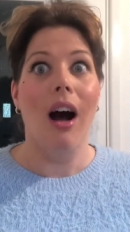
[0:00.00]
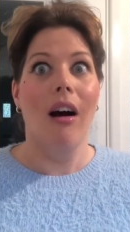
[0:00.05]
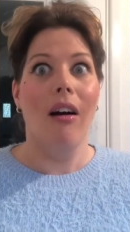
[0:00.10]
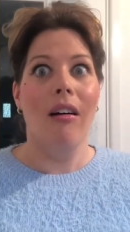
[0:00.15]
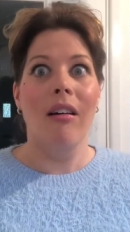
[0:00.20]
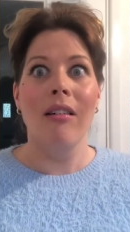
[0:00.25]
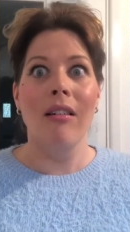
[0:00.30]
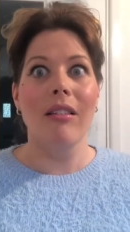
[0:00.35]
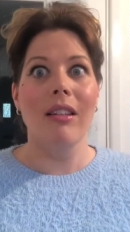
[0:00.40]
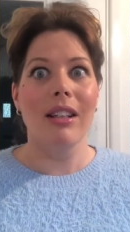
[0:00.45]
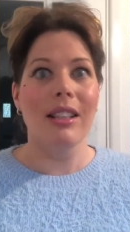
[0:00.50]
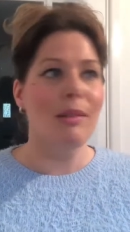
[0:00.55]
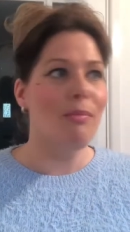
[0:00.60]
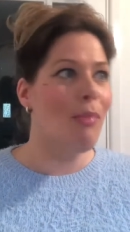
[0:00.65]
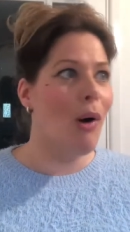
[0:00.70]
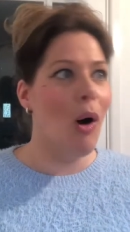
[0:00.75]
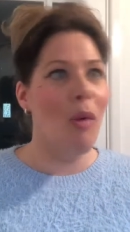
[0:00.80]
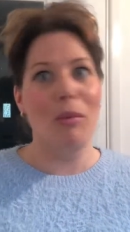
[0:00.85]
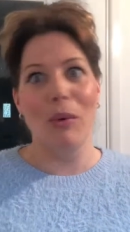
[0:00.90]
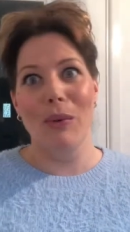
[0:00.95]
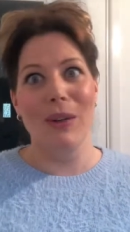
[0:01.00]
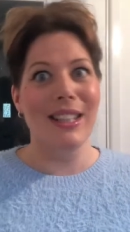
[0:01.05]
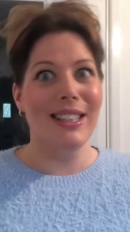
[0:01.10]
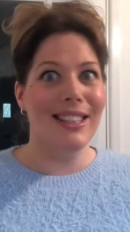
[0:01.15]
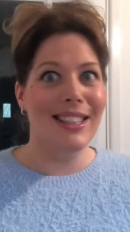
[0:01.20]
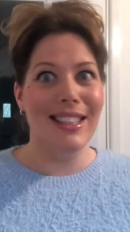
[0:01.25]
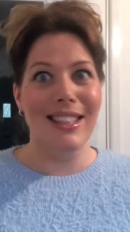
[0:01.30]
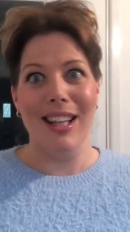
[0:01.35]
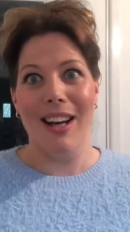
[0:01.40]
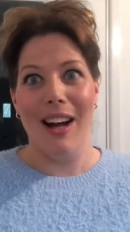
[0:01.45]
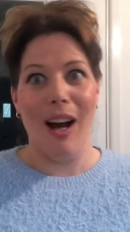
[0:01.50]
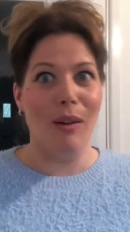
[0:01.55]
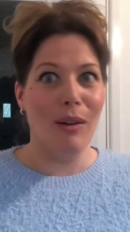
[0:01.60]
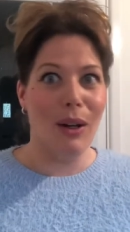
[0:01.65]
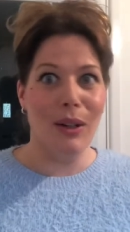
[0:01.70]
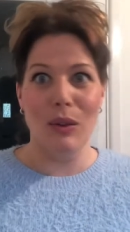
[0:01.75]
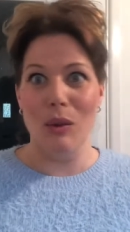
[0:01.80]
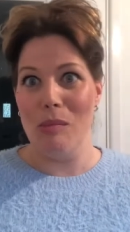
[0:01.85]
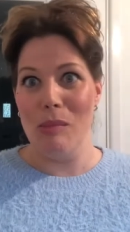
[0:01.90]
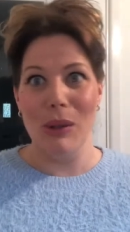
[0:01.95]
oh, this Barbara Windsor say I'll go
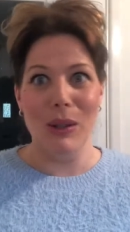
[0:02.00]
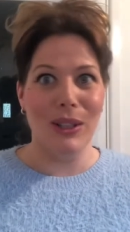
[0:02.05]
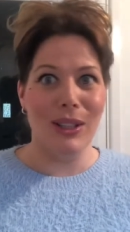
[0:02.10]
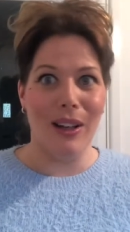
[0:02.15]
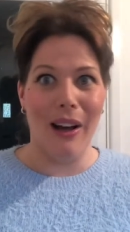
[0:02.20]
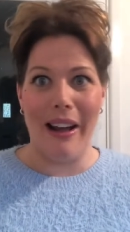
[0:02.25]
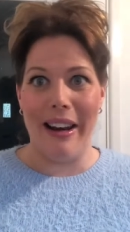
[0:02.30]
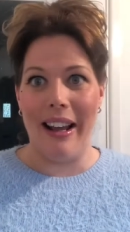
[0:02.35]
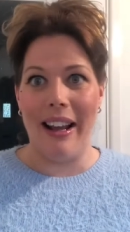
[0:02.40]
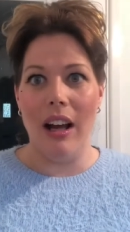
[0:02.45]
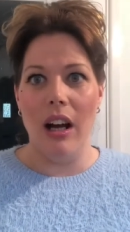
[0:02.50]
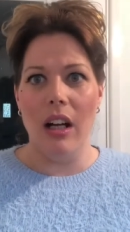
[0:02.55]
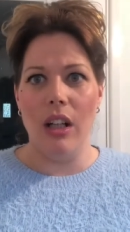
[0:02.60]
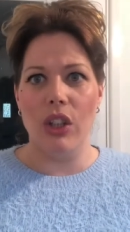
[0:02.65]
to a book signing.